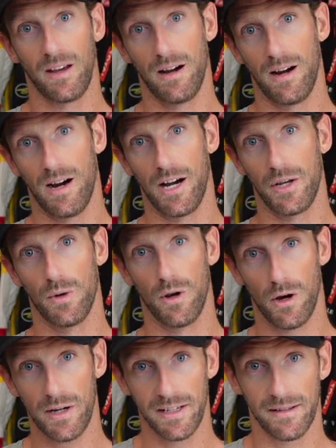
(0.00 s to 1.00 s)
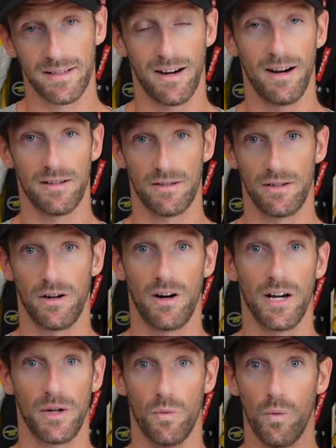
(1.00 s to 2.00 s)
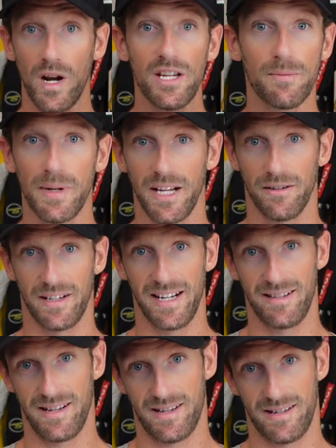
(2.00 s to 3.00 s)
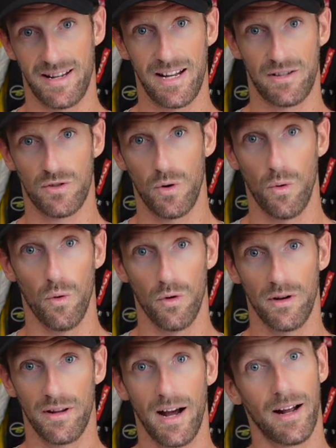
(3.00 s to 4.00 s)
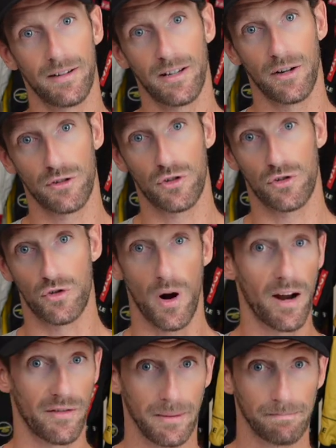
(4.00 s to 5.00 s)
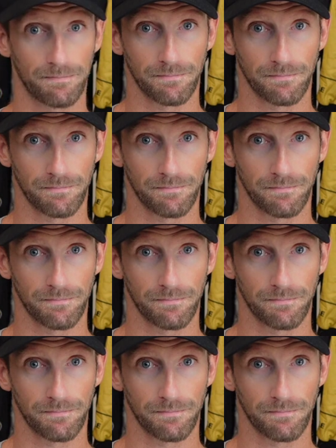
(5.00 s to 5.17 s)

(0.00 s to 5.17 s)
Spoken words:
Are you locking the tires or not? Are you wheel spinning on exit? That's all down to driving.